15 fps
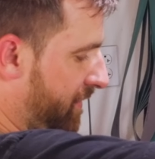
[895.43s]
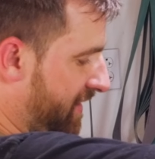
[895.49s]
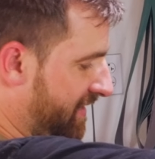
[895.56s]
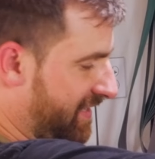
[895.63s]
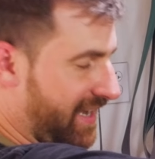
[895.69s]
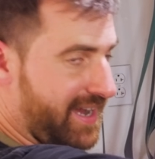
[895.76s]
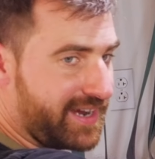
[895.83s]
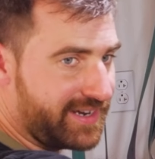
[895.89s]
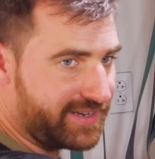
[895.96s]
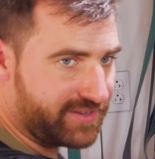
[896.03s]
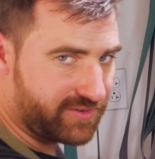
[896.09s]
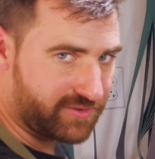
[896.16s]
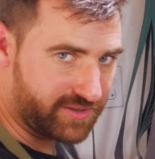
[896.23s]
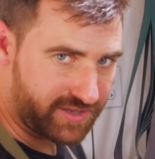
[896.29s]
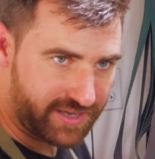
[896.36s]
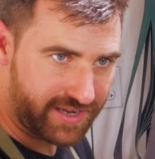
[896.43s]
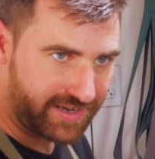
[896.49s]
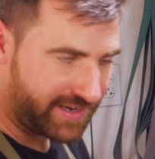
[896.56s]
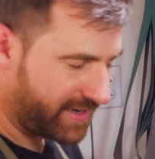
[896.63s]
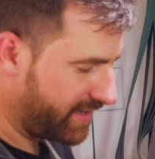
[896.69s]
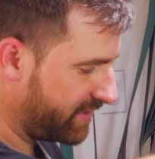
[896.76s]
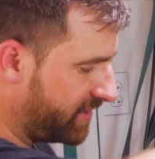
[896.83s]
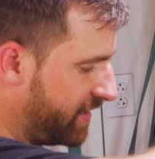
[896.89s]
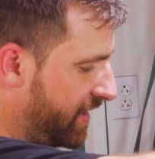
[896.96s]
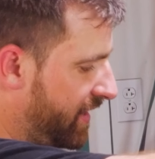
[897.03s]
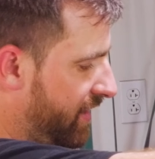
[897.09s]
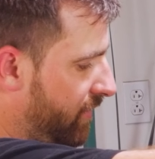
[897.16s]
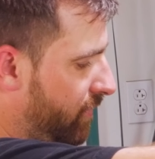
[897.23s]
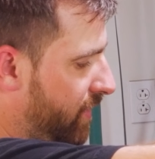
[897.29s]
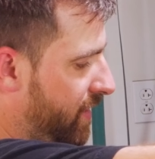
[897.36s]
from the side or the cutting edge.
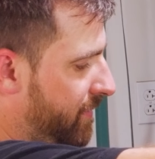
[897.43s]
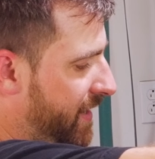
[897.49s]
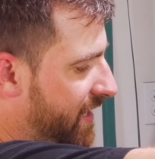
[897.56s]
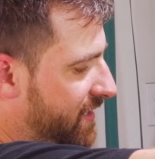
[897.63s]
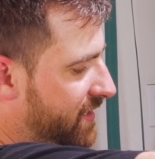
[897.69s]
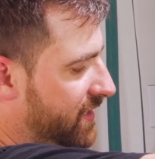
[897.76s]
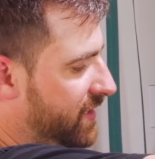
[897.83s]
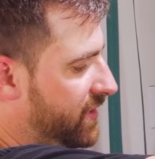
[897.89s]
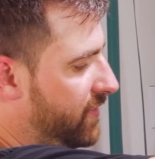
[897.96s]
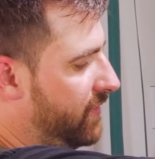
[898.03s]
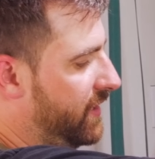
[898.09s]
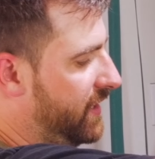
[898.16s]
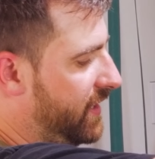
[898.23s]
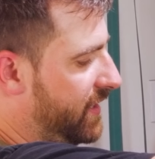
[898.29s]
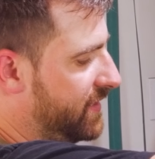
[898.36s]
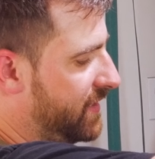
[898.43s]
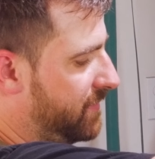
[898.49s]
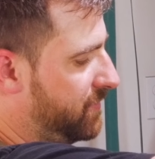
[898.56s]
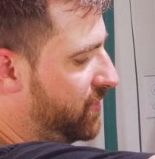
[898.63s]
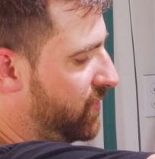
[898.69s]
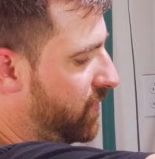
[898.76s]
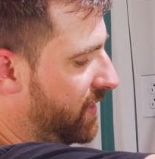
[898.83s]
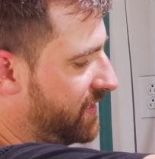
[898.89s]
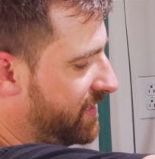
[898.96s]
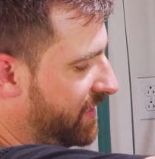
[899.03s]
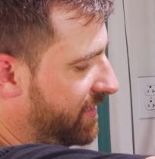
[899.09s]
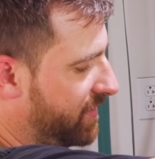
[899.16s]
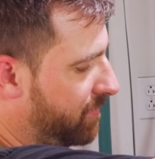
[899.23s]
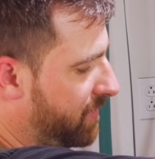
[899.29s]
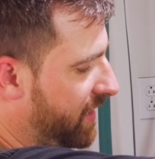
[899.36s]
What I'm actually doing is I'm
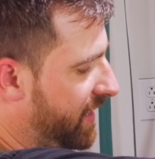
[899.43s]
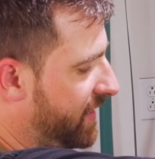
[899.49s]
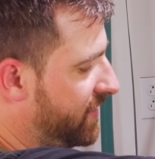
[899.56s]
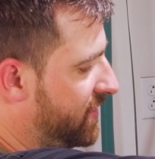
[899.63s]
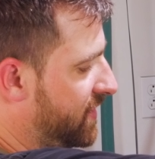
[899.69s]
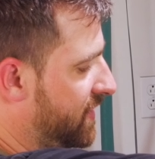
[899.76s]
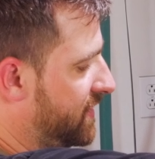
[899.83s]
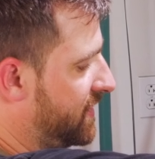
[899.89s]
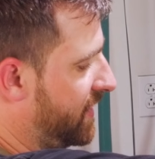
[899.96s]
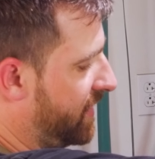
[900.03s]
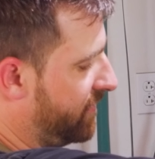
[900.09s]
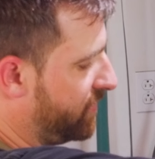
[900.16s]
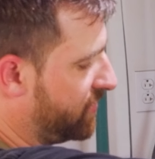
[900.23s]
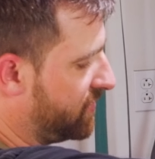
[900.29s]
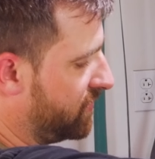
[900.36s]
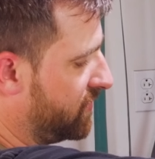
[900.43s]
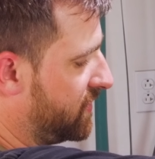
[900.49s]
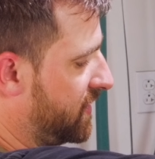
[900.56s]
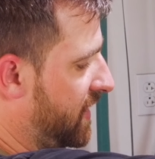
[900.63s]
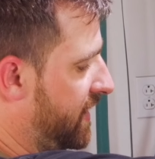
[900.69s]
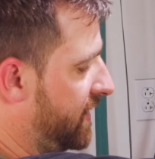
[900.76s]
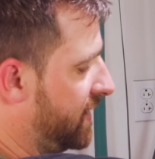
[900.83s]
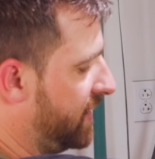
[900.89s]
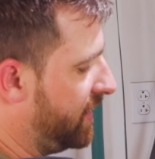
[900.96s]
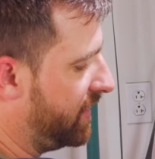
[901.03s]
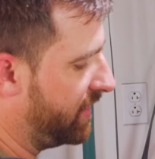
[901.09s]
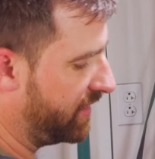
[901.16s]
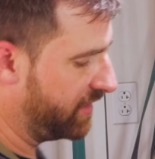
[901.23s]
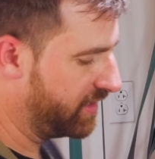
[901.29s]
twisting the blade just ever so slightly